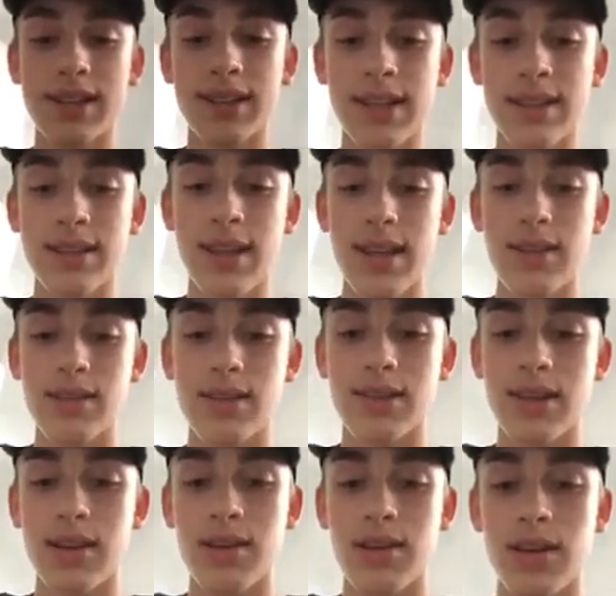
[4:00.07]
six days or
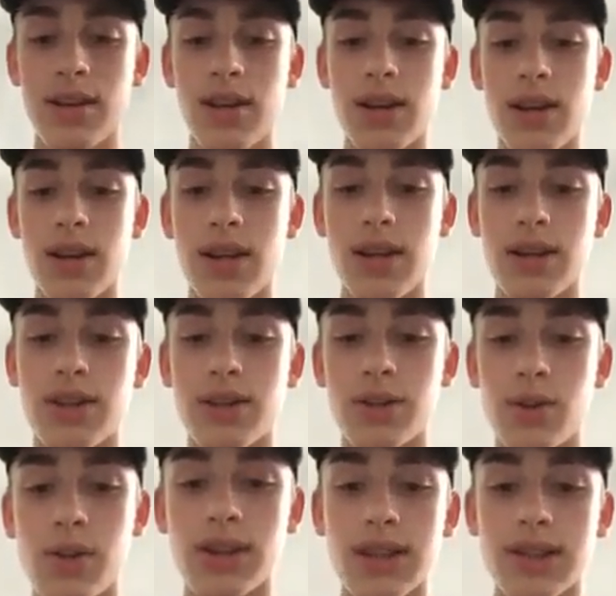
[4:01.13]
so. Your
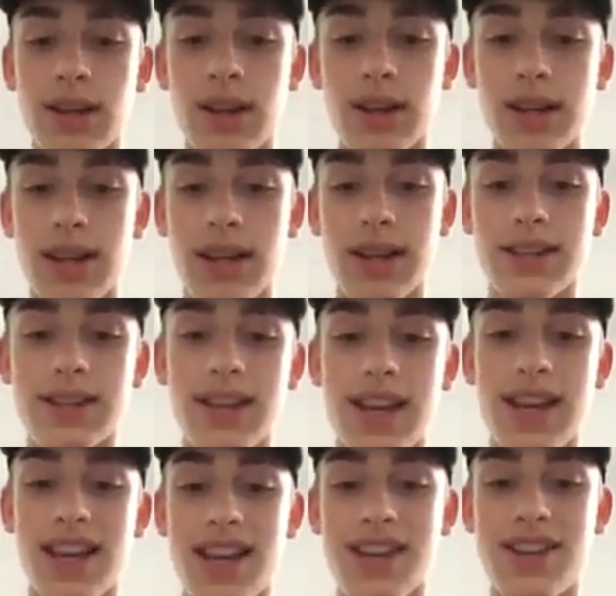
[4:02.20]
school is hot, guys.
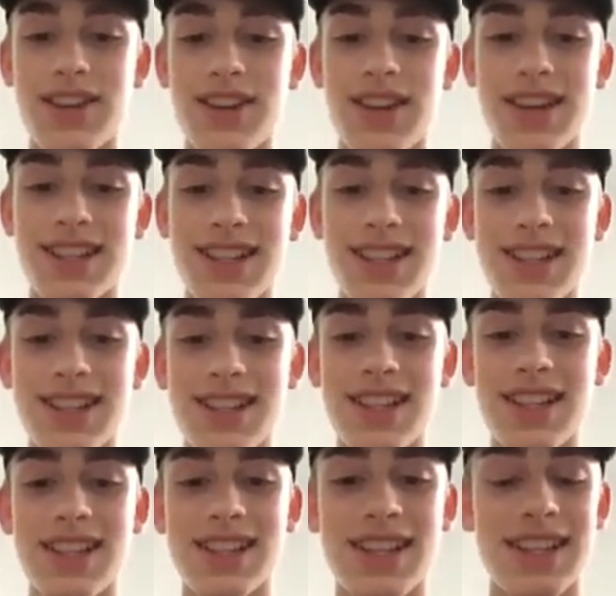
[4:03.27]
You guys need to
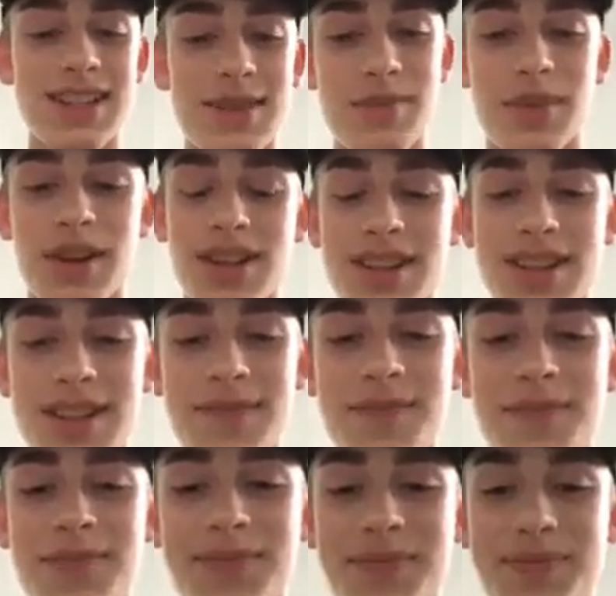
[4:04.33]
see these kids in
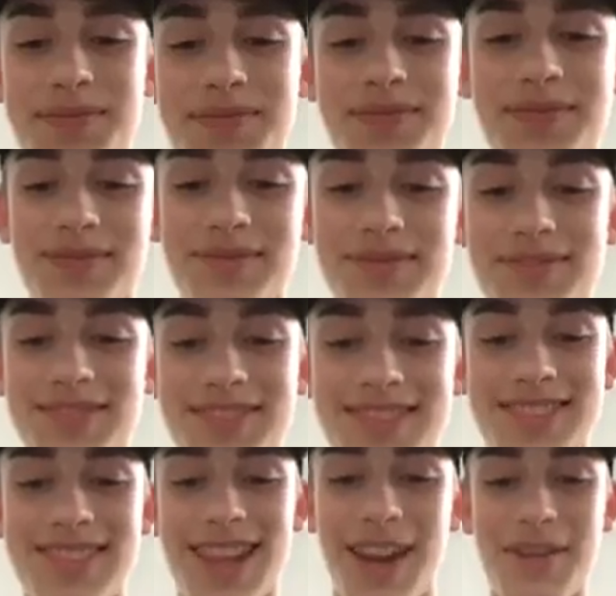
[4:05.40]
person.
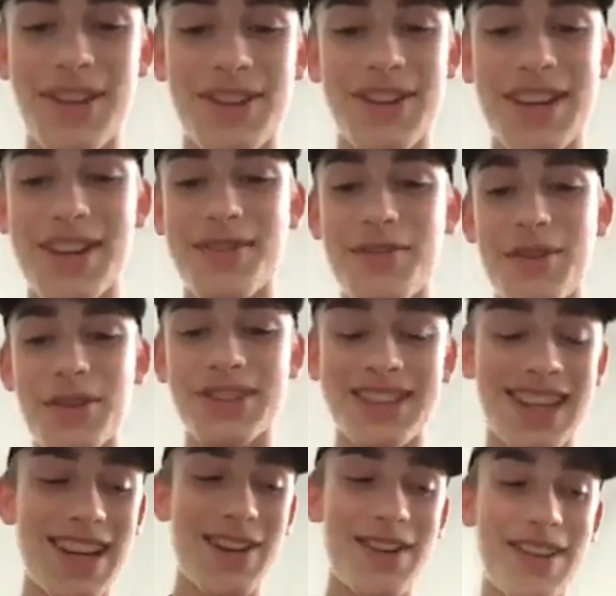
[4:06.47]
I'm not trying to
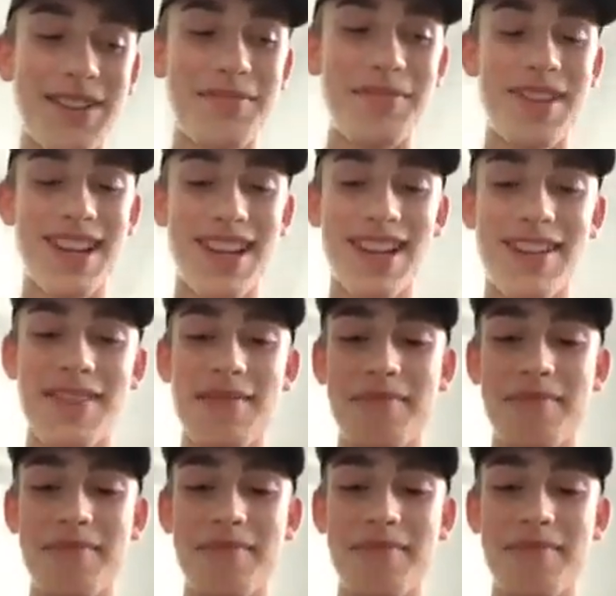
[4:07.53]
roast anyone, but